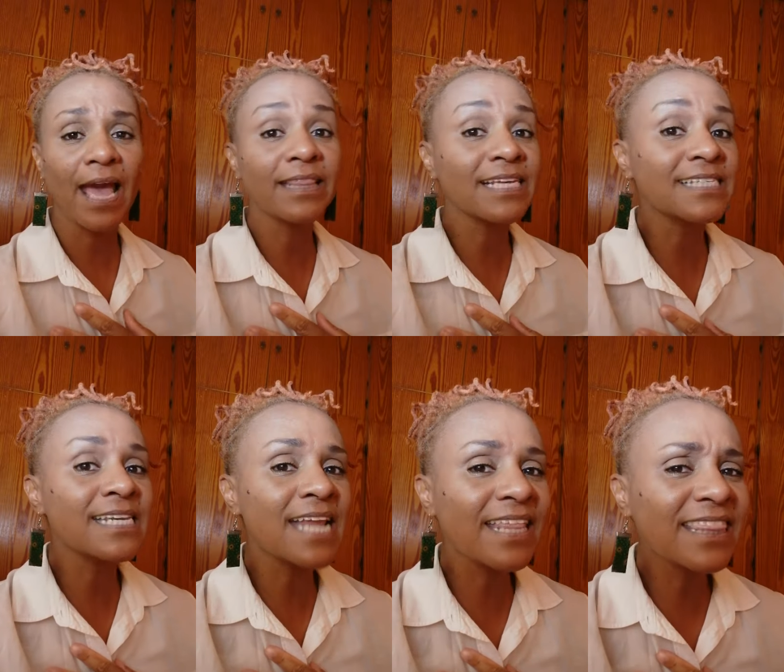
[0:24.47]
And there's
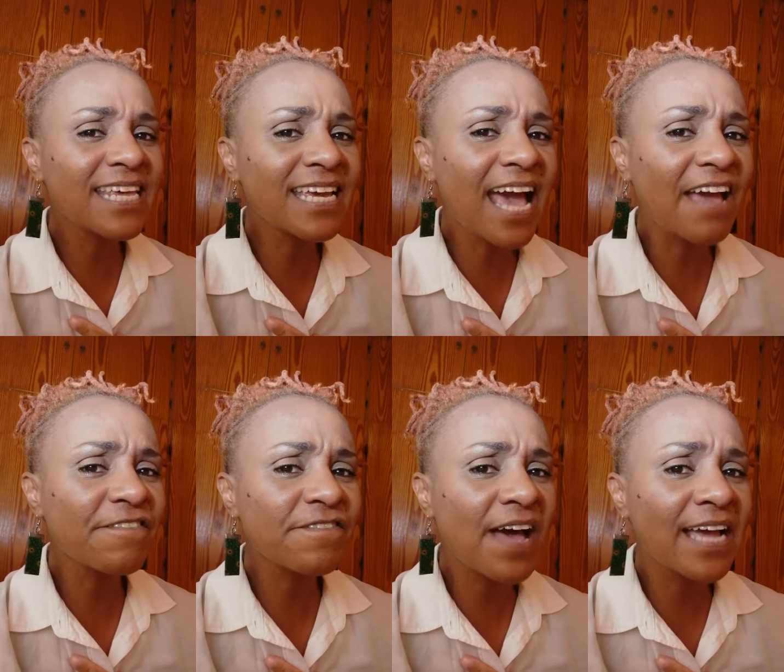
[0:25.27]
nothing I
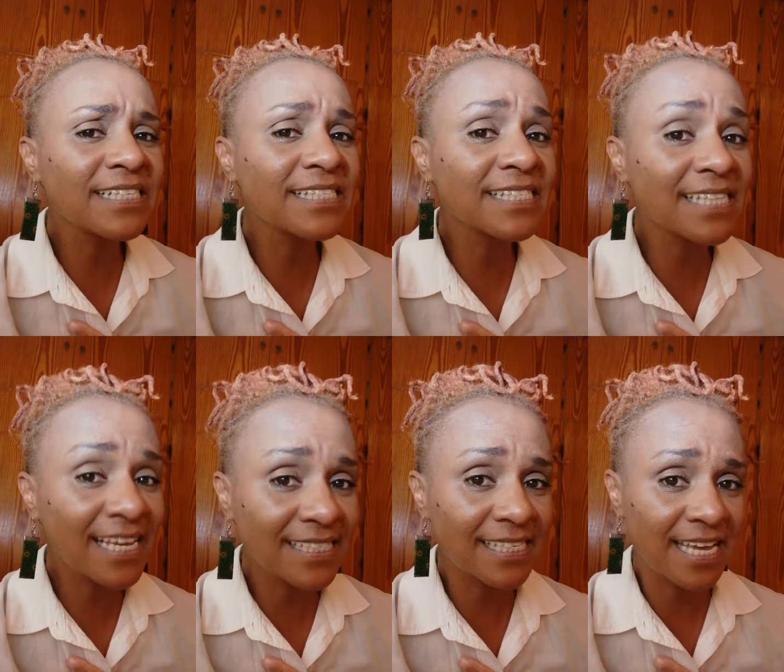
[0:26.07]
find
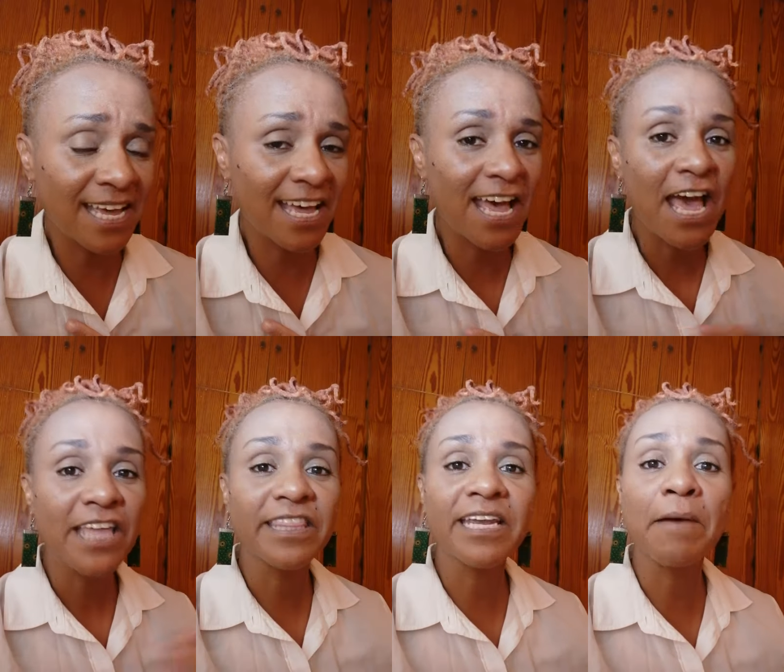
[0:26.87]
sexier
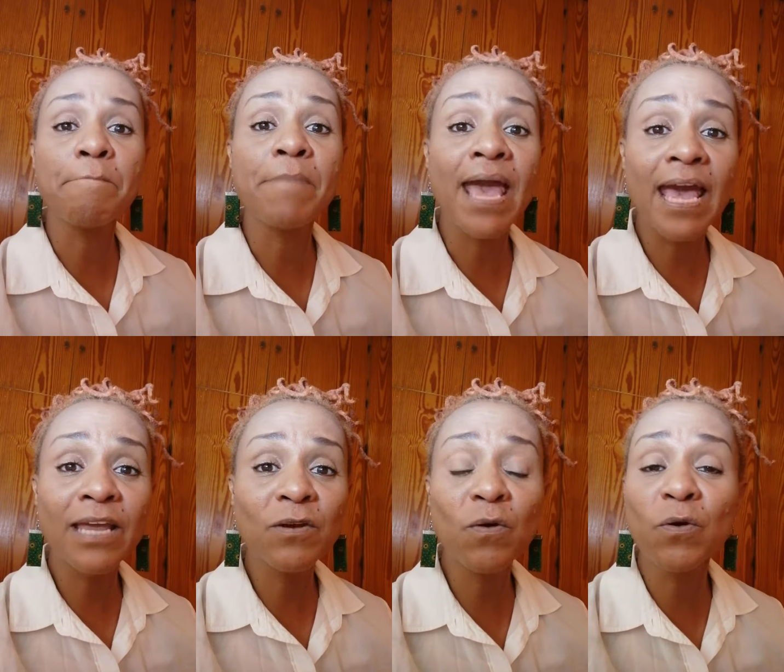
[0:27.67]
than a
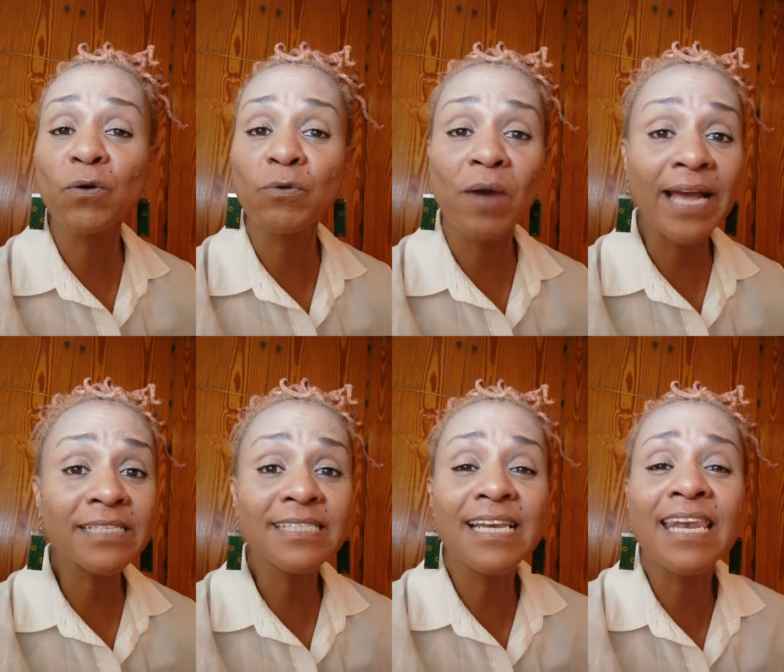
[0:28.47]
man who
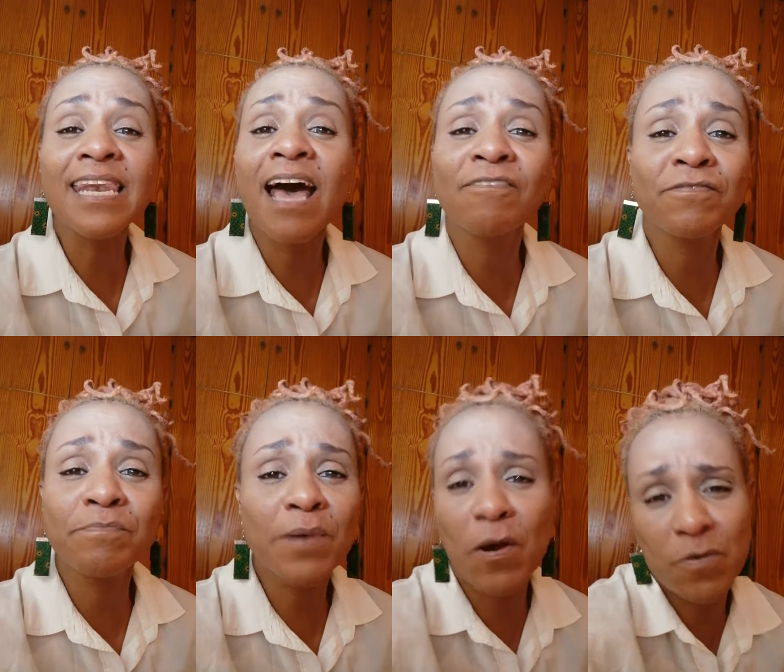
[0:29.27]
writes love
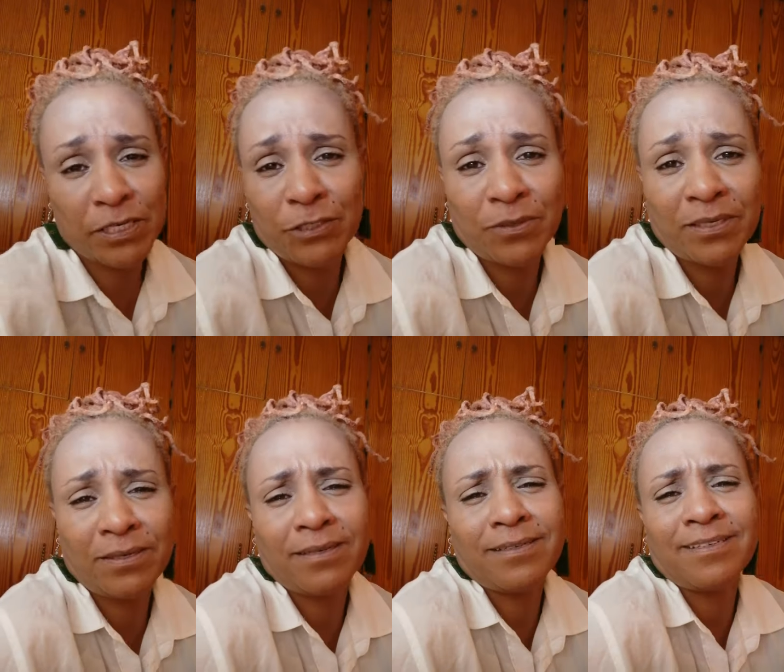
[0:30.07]
poetry.
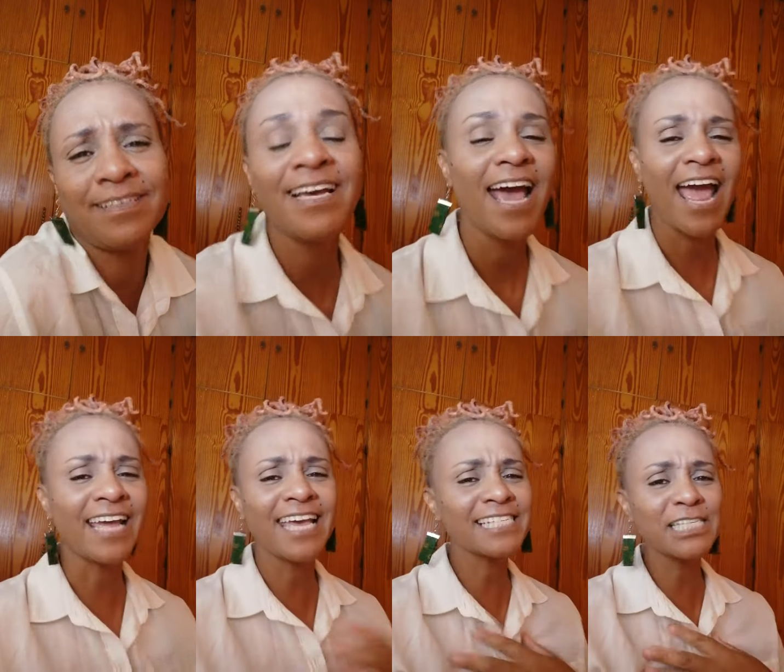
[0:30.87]
I
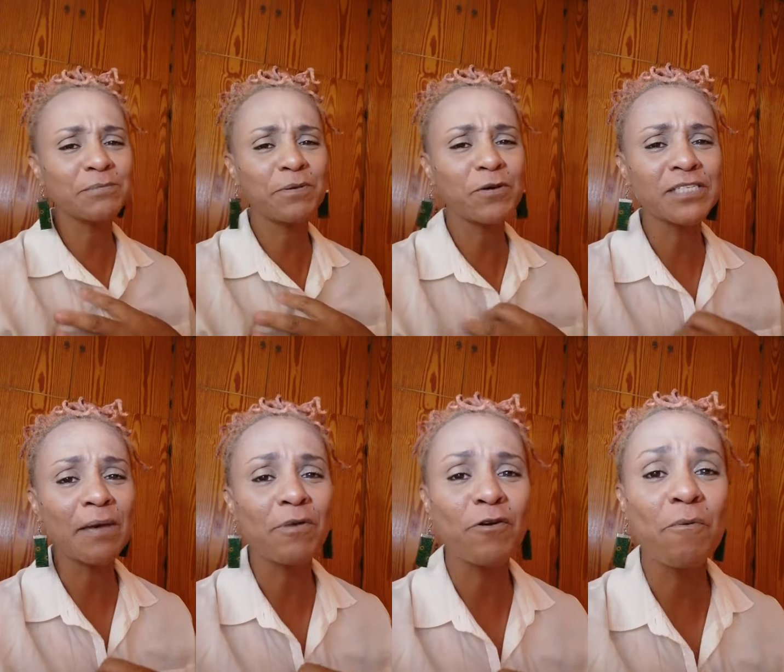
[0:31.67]
guess it's because
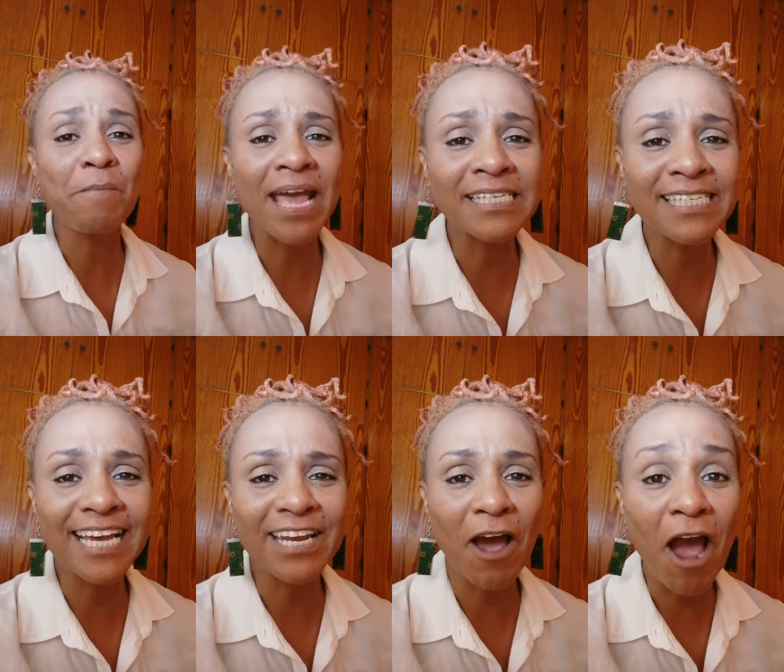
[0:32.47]
I'm a
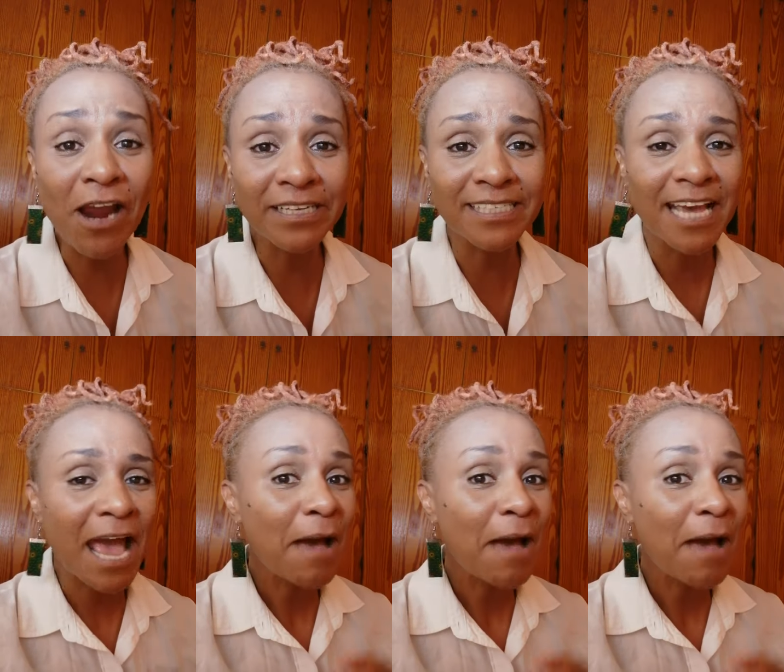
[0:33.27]
romantic at heart,